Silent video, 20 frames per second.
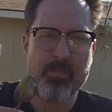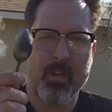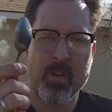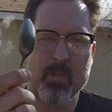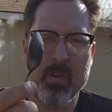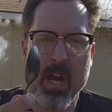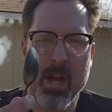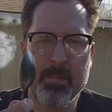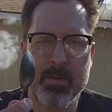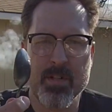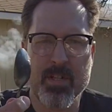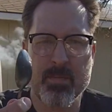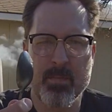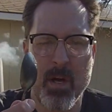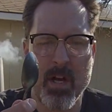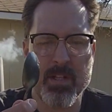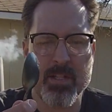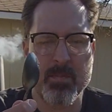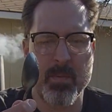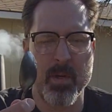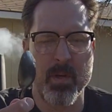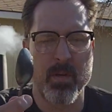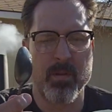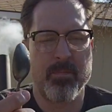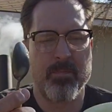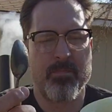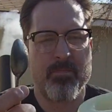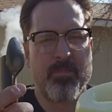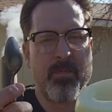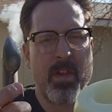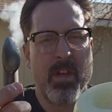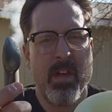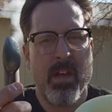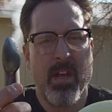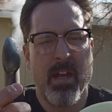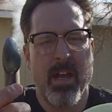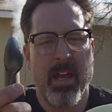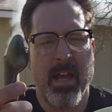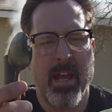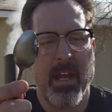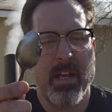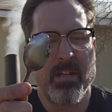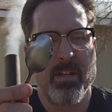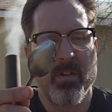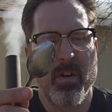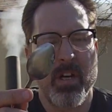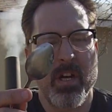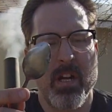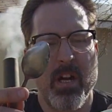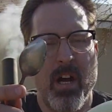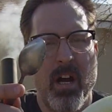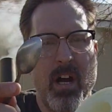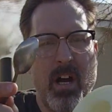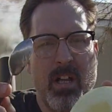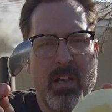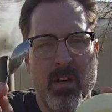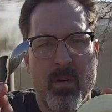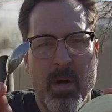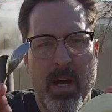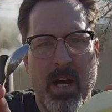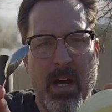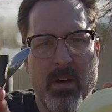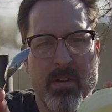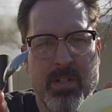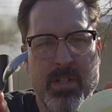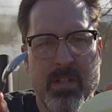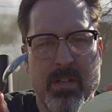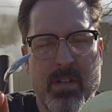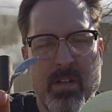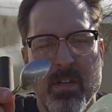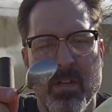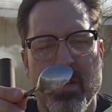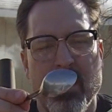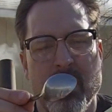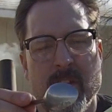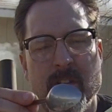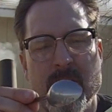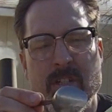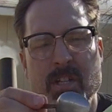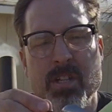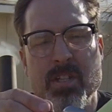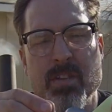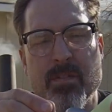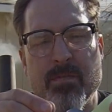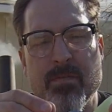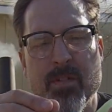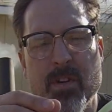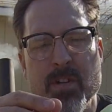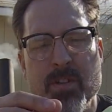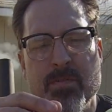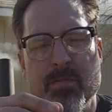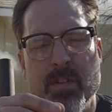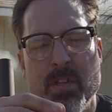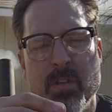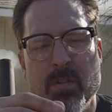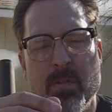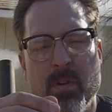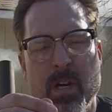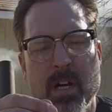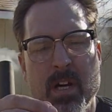Grab your small spoon, and you're going to hollow out just the first few